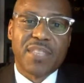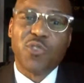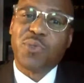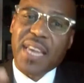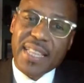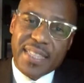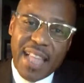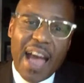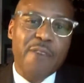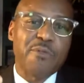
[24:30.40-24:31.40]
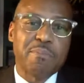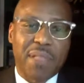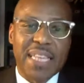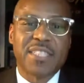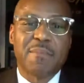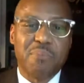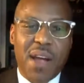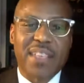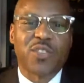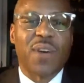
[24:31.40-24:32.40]
You cannot replace a
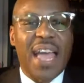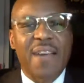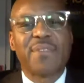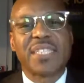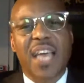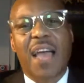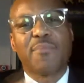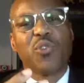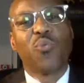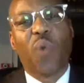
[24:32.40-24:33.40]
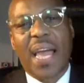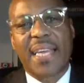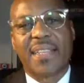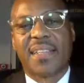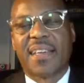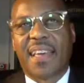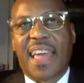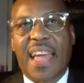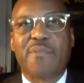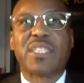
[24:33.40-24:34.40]
breath. So every time you wait,
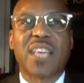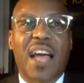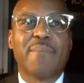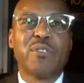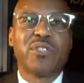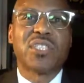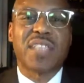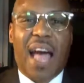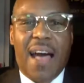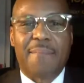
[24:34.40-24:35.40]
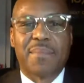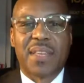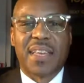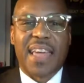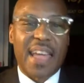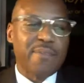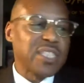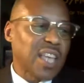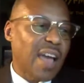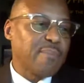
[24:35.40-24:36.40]
every time you stop, every
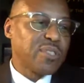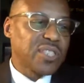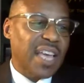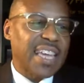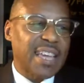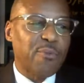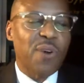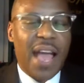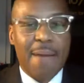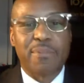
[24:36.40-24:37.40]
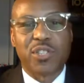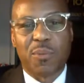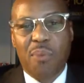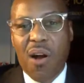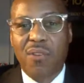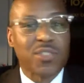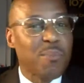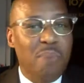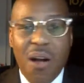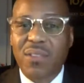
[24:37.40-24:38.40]
time you say it will happen tomorrow,
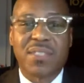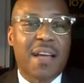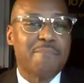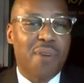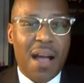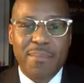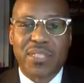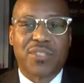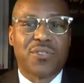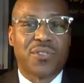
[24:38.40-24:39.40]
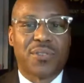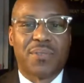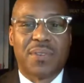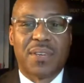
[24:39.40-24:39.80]
tomorrow's not promised to you.